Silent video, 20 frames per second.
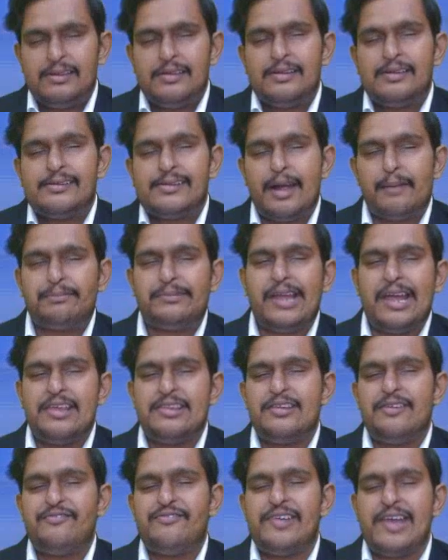Sometimes
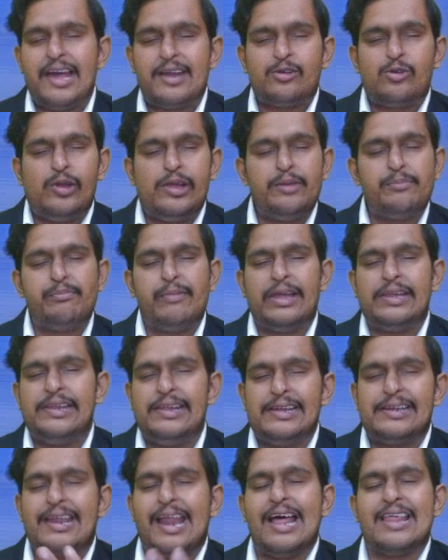if we are doing
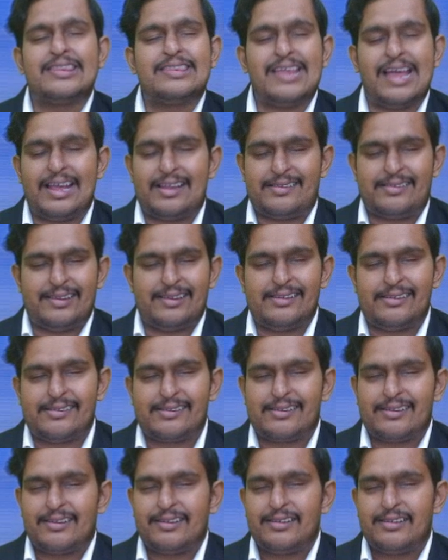many
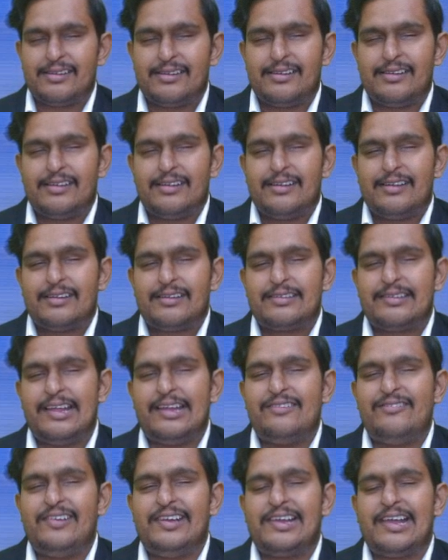transactions,
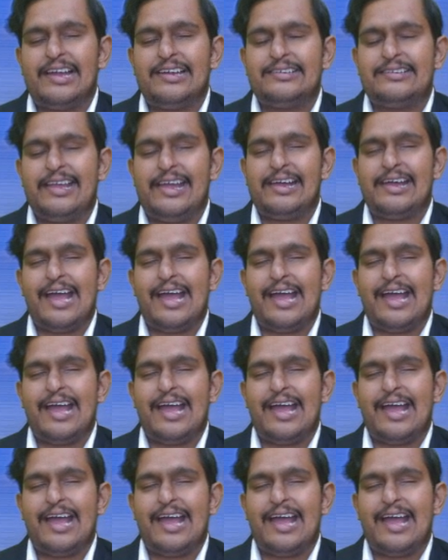then we can take